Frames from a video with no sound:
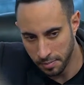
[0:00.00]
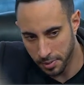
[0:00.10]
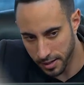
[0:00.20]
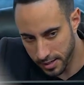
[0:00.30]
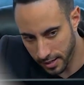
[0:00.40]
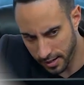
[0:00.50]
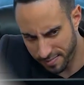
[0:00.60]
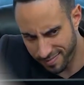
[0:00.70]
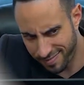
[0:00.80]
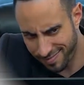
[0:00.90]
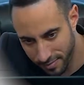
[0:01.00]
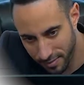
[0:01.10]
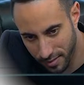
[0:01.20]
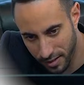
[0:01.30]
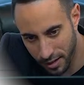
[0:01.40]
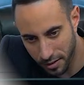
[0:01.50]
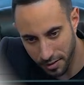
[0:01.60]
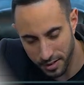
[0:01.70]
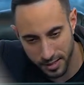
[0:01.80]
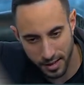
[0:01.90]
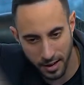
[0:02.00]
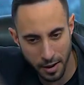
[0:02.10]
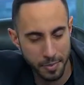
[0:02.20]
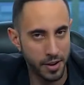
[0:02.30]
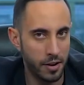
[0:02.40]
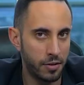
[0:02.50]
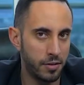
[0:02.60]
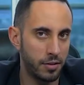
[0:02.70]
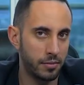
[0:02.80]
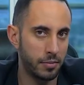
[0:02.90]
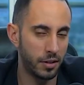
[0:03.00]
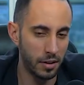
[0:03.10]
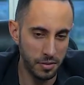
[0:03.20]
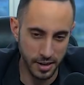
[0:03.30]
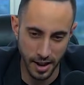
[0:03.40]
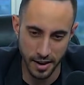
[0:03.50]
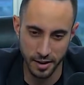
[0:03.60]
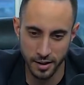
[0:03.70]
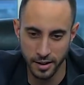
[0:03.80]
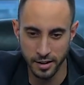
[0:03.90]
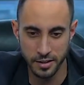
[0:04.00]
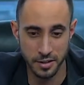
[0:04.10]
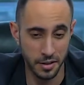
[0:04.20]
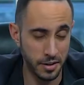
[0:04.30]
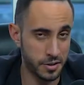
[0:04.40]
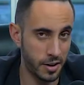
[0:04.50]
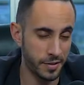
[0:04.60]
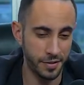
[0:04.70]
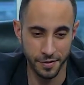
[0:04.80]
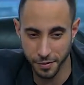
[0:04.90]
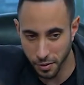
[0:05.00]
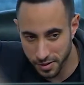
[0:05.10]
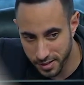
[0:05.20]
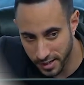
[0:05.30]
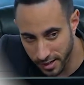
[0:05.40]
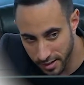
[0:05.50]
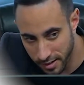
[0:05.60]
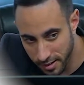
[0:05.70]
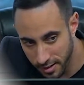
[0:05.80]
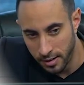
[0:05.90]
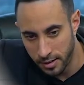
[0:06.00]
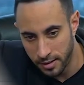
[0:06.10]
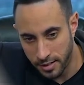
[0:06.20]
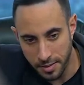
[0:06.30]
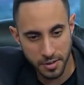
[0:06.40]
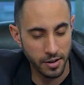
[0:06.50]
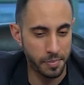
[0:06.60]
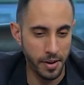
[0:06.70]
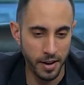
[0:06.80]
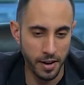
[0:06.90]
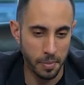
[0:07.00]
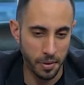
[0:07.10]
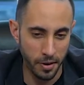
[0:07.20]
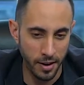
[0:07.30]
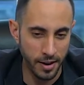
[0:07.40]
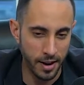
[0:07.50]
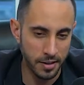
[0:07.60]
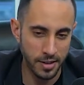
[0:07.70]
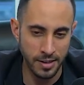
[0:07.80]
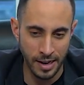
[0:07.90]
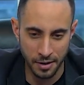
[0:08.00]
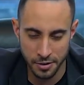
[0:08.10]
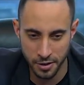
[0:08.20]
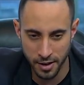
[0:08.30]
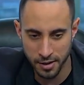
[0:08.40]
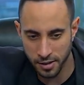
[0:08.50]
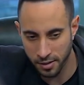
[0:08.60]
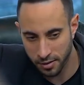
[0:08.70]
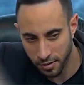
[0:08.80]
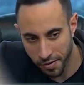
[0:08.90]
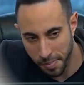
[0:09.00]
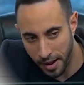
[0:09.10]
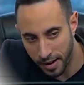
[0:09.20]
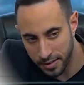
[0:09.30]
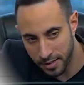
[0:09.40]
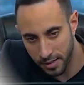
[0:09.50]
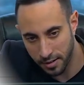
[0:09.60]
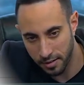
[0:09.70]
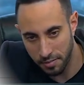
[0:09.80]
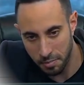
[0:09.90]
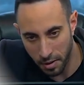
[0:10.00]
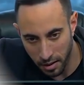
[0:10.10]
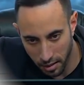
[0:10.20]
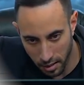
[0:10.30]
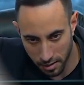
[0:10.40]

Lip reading: But this thing IPO'd below 10. It's currently trading for 14. Seems to have been in a pretty nasty downtrend over the past month.